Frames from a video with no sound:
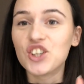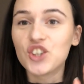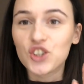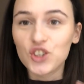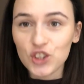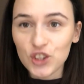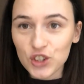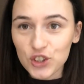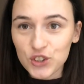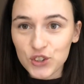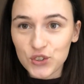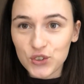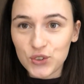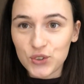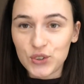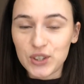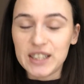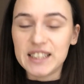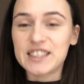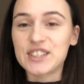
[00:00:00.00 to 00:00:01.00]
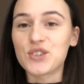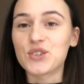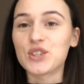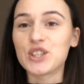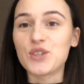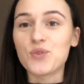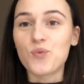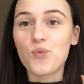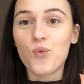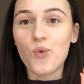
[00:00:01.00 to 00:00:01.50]
glue is only
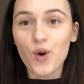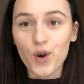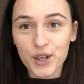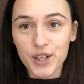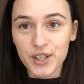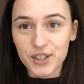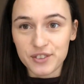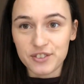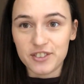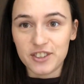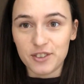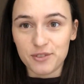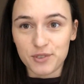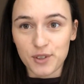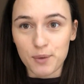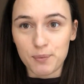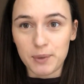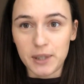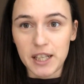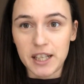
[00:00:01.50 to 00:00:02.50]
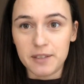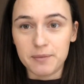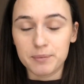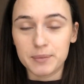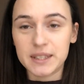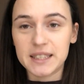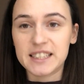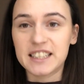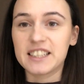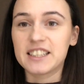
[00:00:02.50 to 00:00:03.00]
one of the
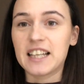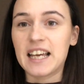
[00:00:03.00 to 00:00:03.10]
problems,